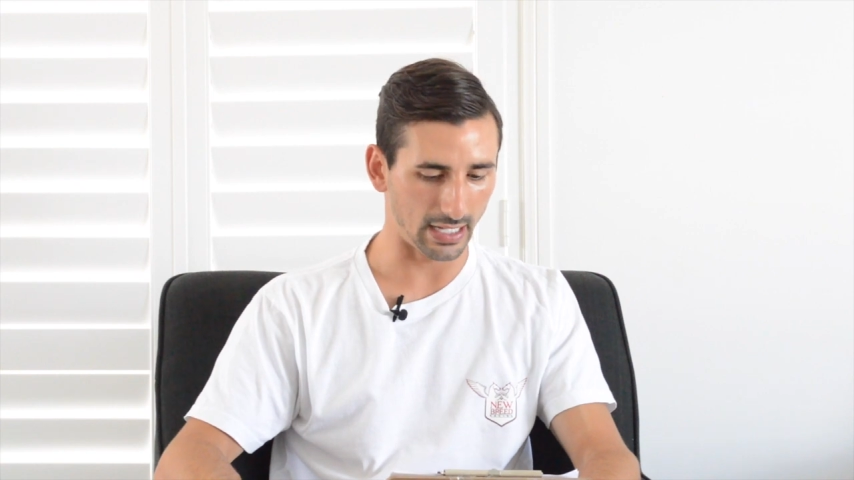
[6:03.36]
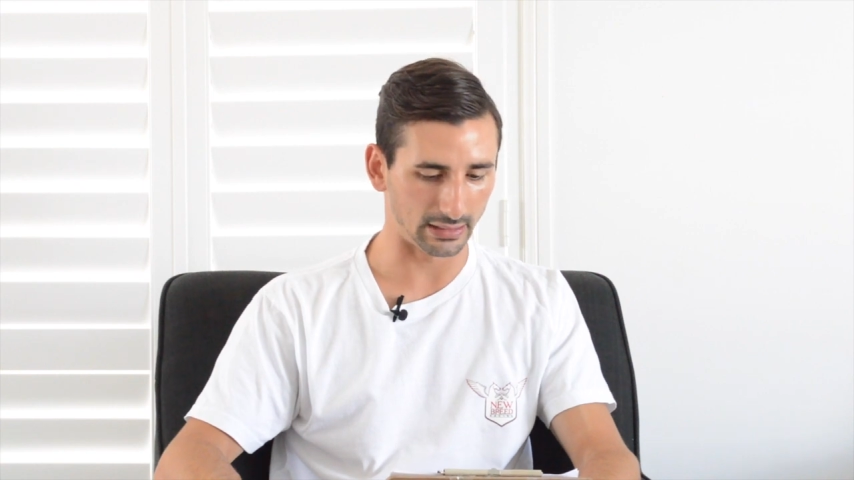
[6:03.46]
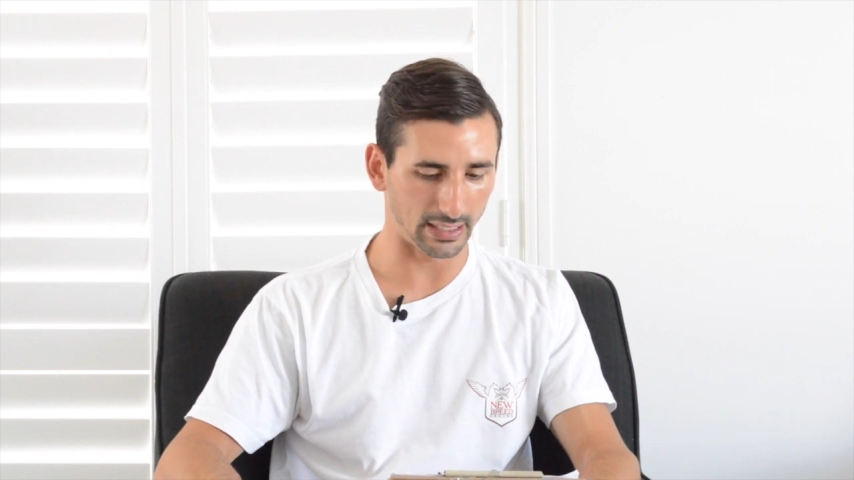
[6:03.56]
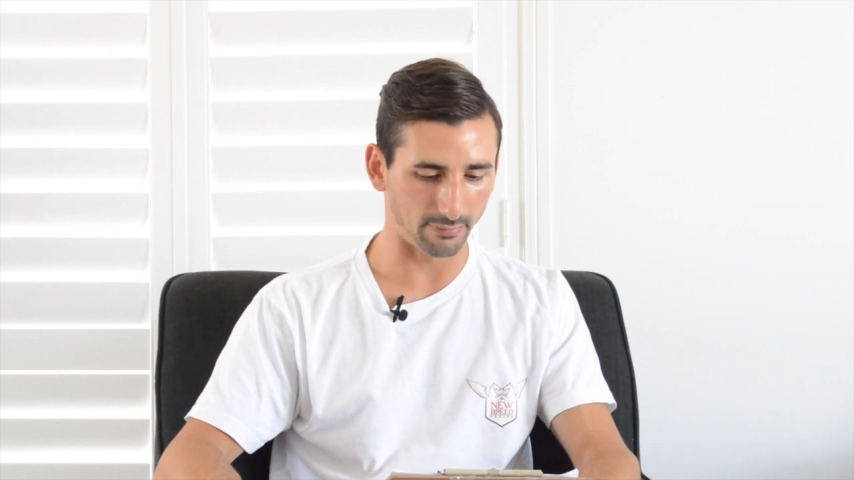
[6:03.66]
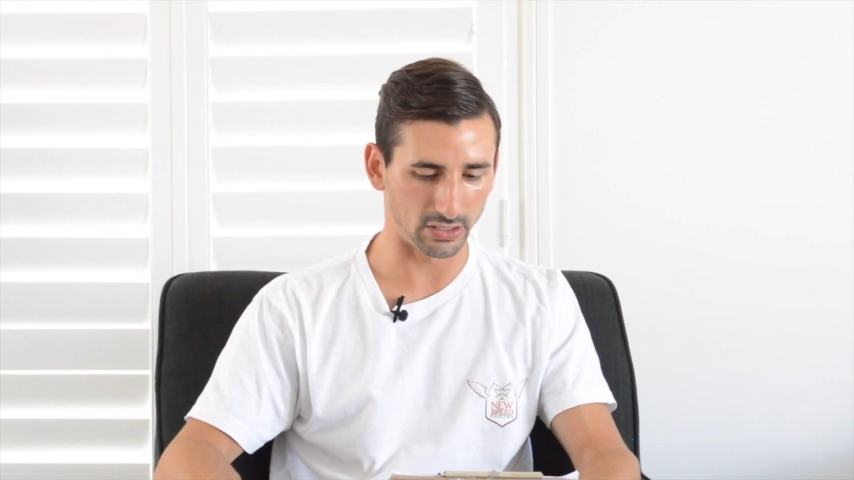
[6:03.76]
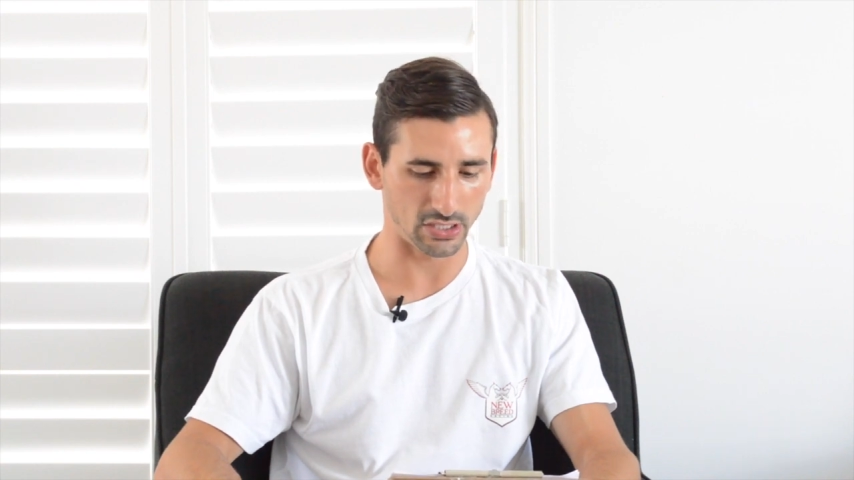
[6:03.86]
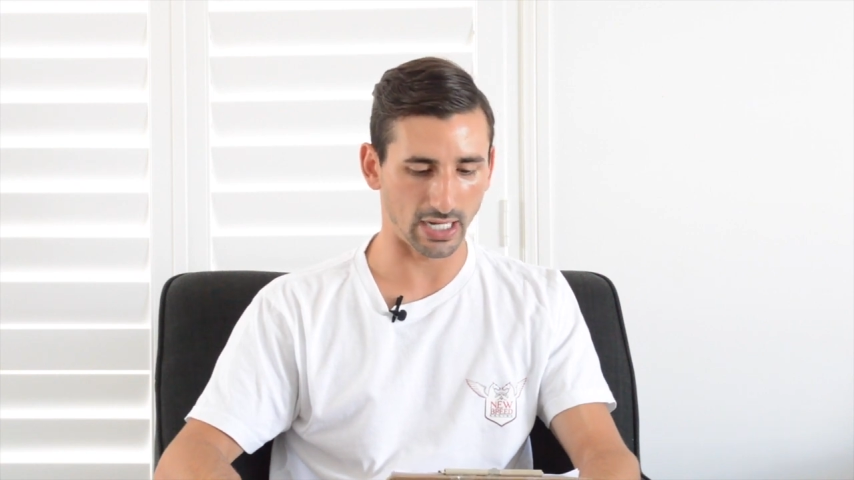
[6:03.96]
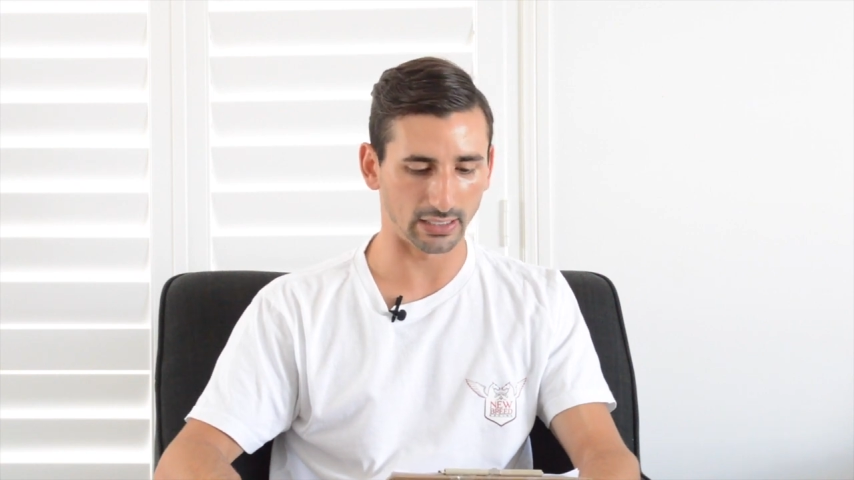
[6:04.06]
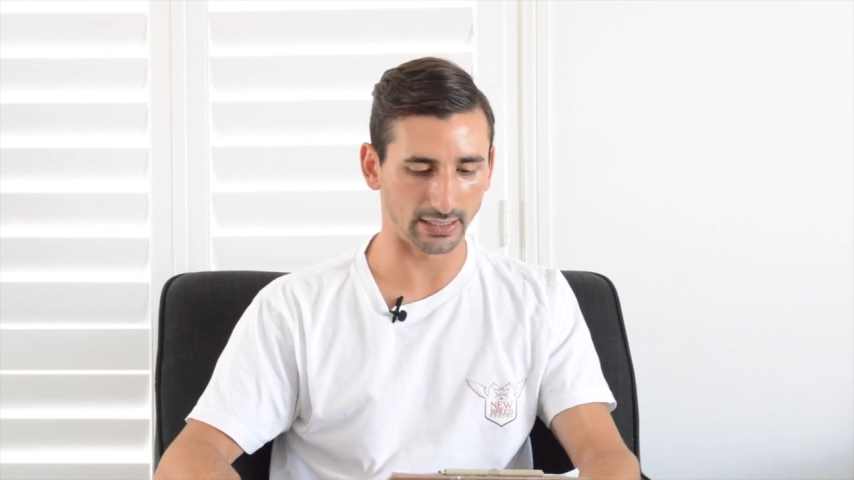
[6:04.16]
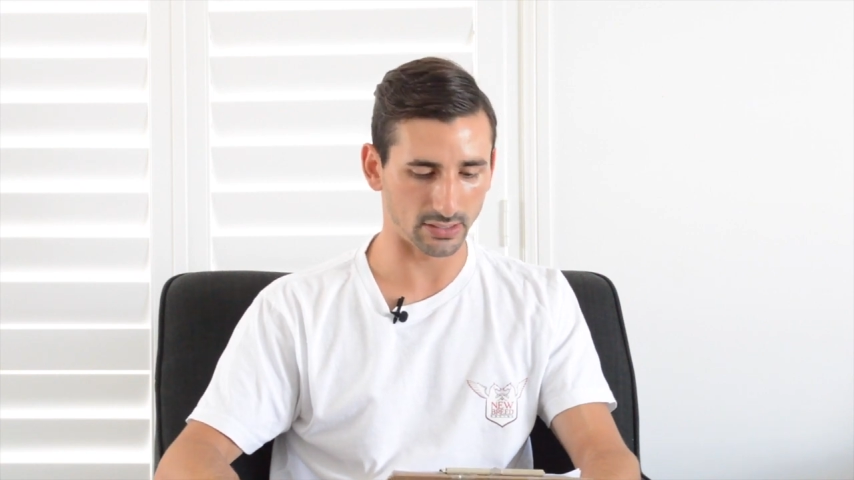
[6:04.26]
and Get Me
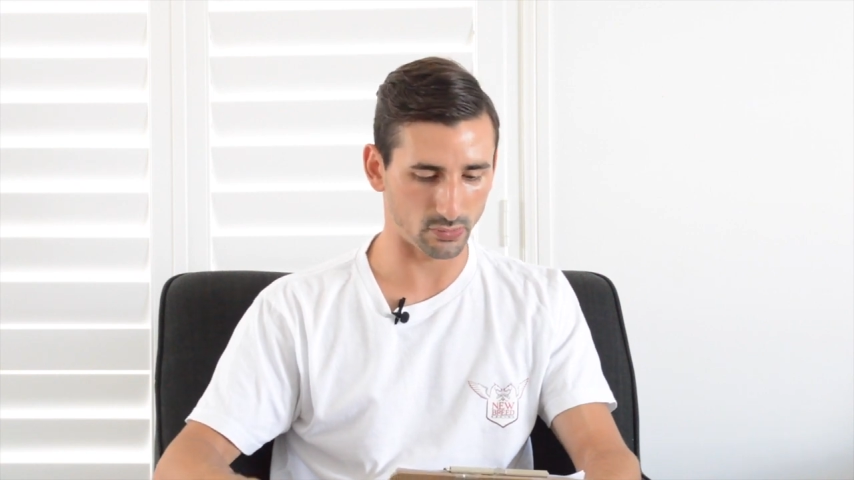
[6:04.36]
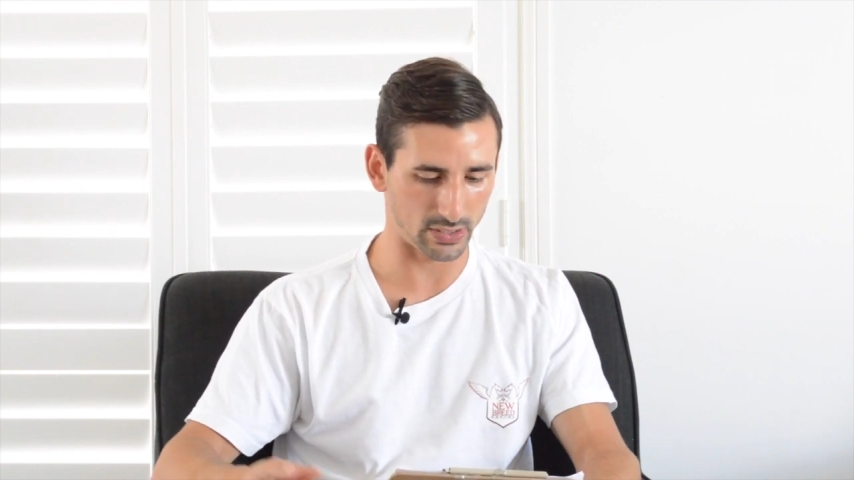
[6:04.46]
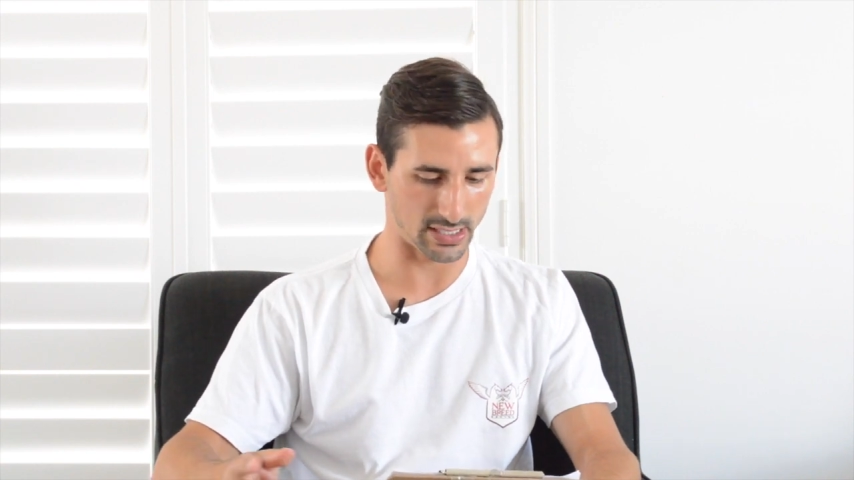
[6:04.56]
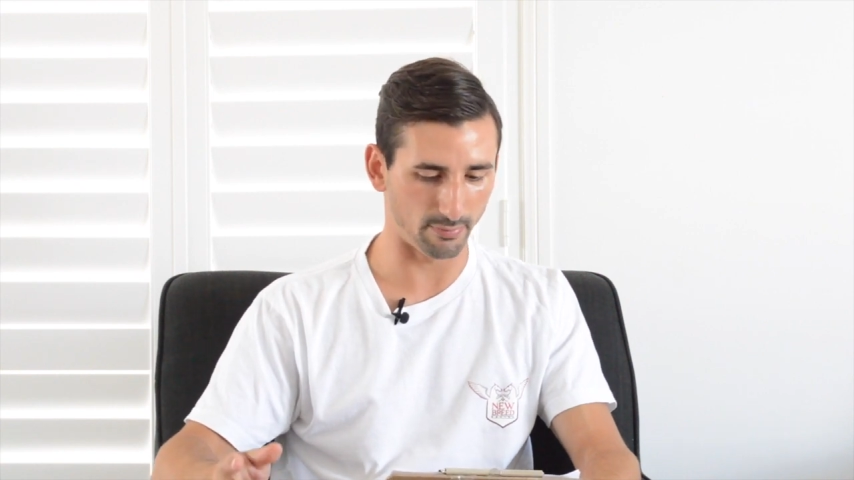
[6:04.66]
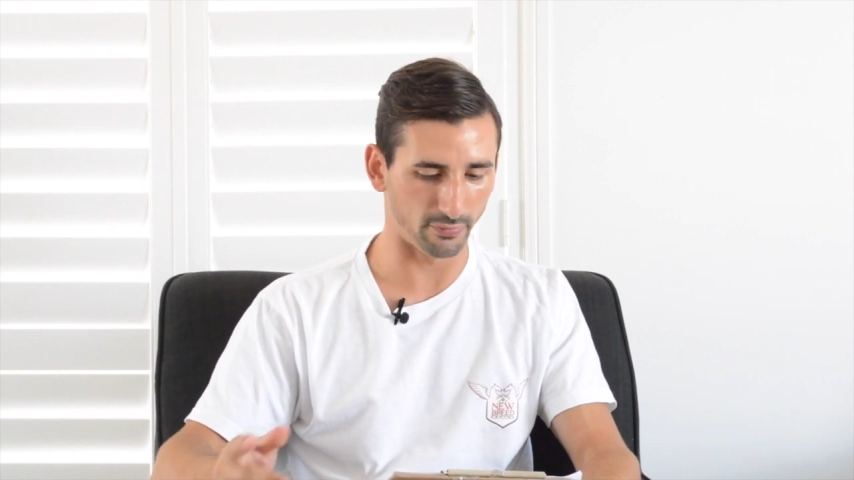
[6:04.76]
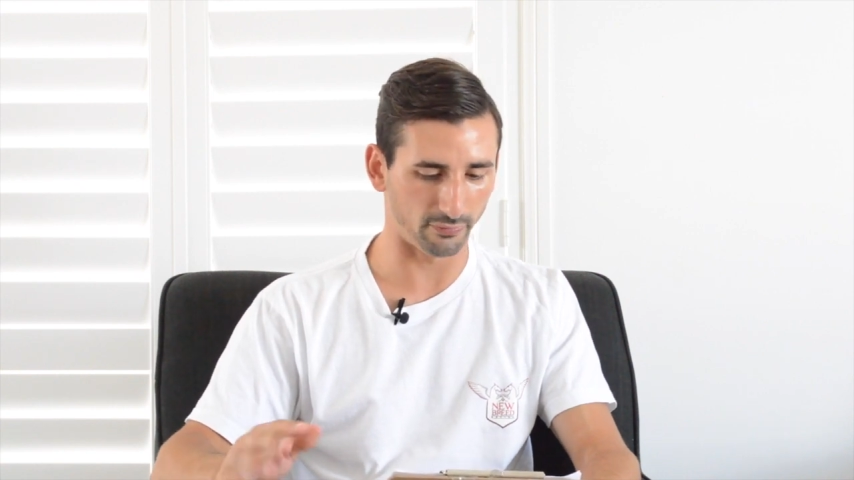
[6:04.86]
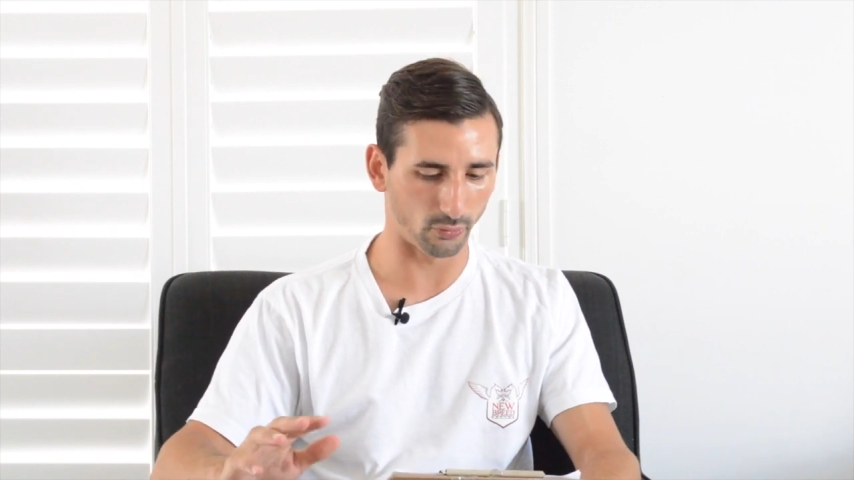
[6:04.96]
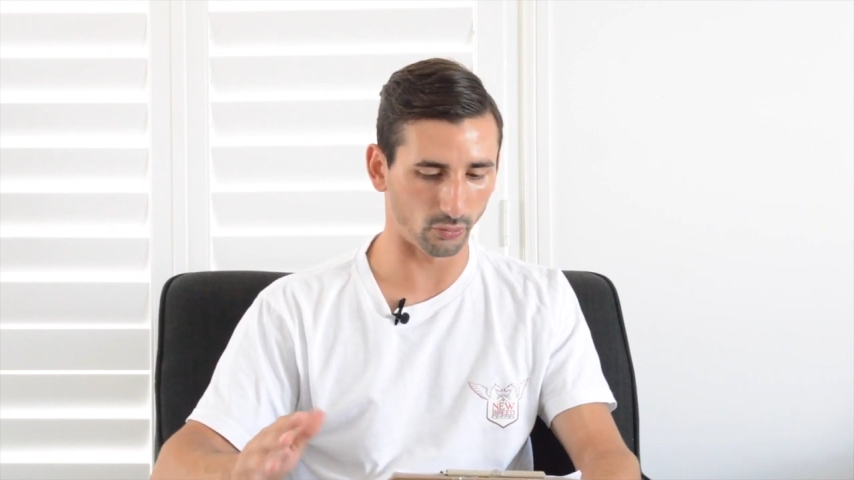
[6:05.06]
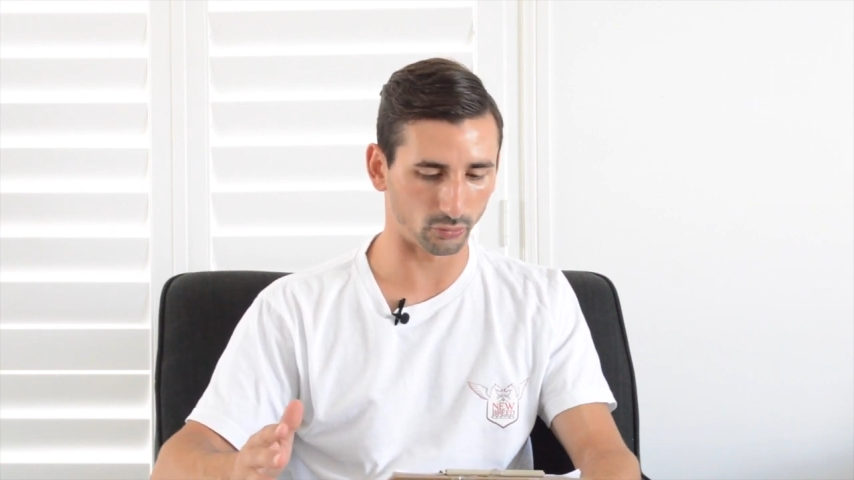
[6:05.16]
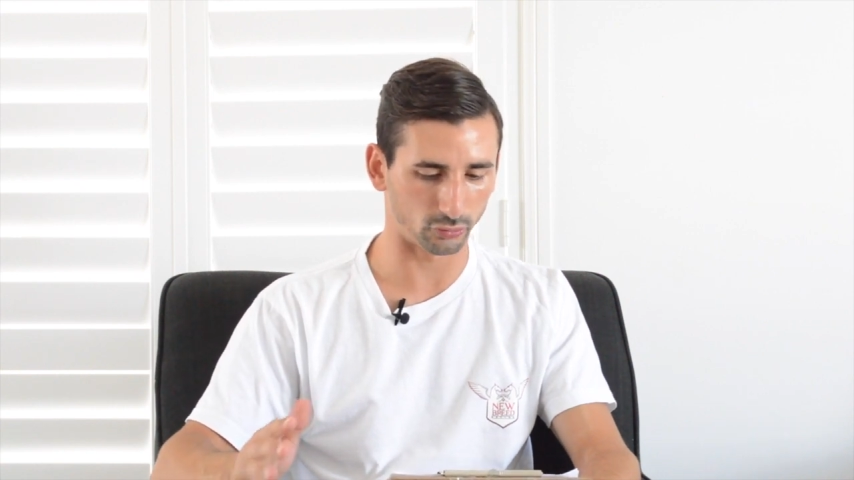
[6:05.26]
Charlie, as we said
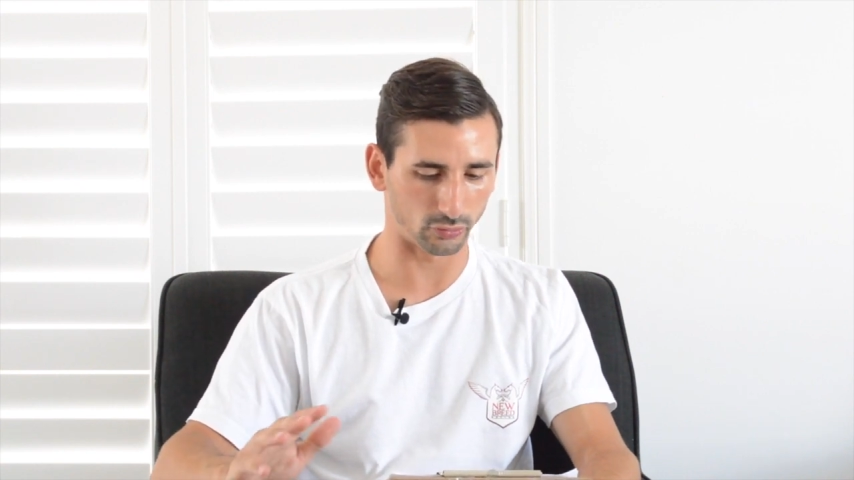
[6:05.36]
before,